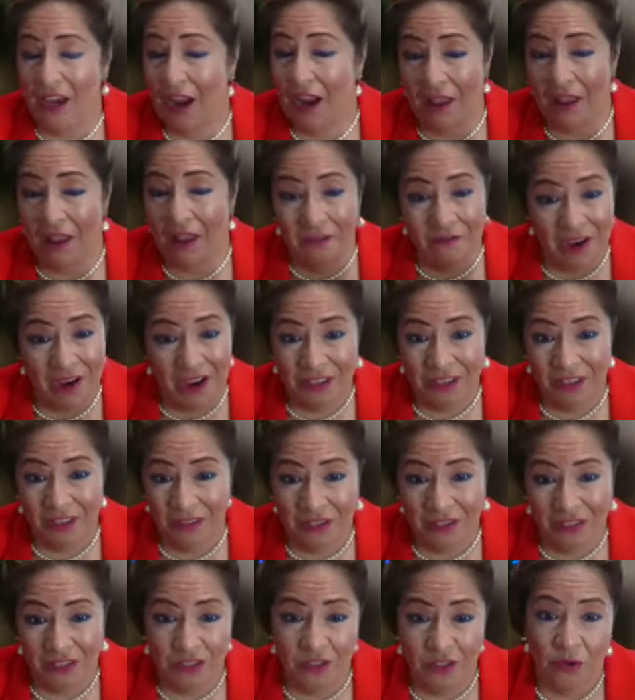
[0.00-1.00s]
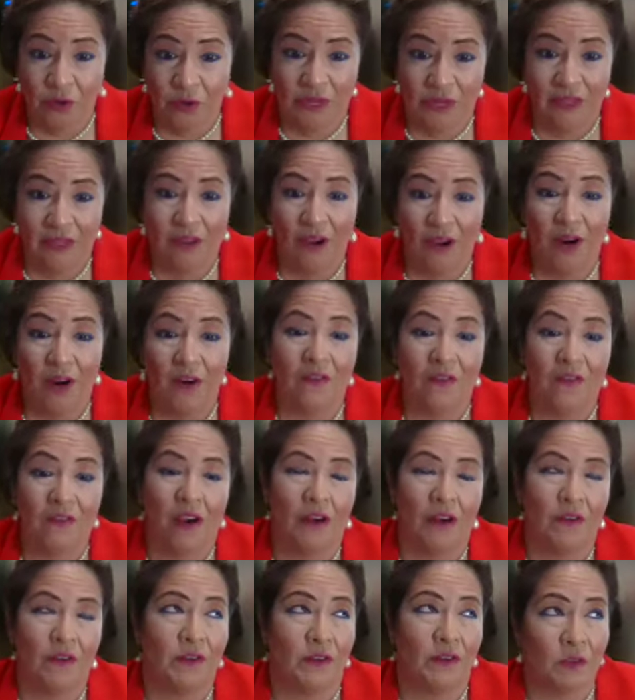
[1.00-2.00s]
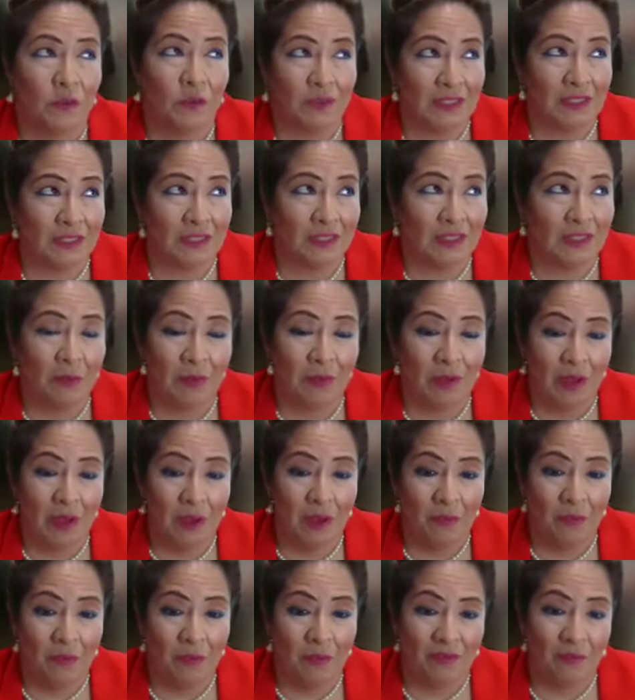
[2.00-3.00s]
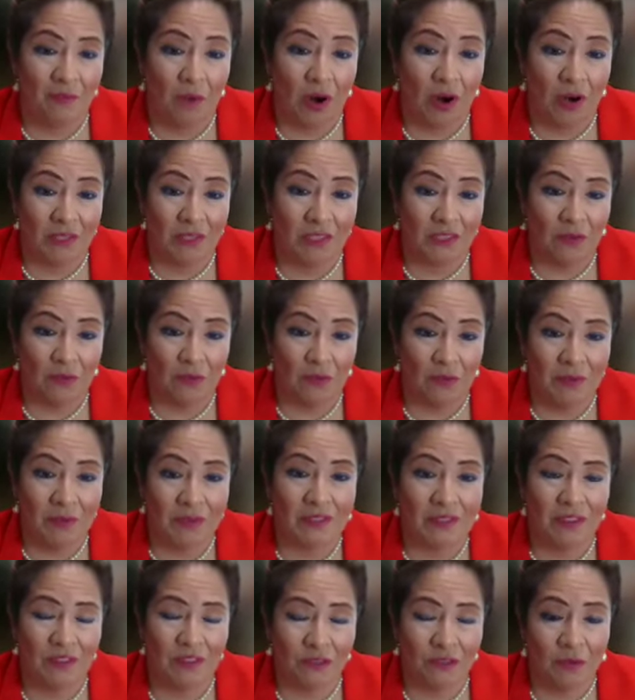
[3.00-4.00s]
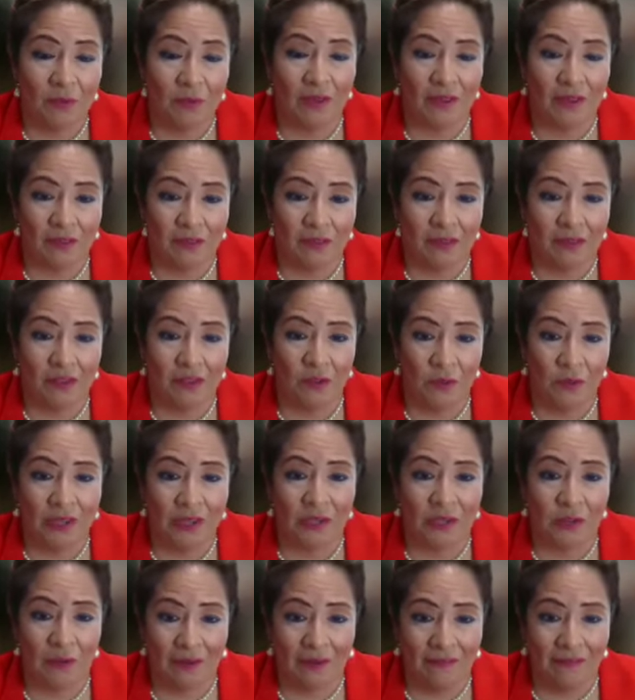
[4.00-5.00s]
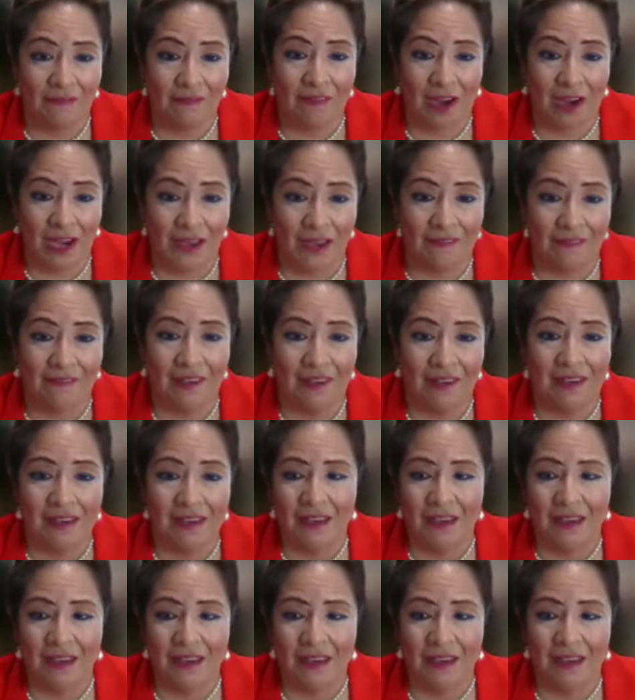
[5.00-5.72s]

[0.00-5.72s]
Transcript: And I invite you to join our first one that's coming up in March, Women's History Month in 2025.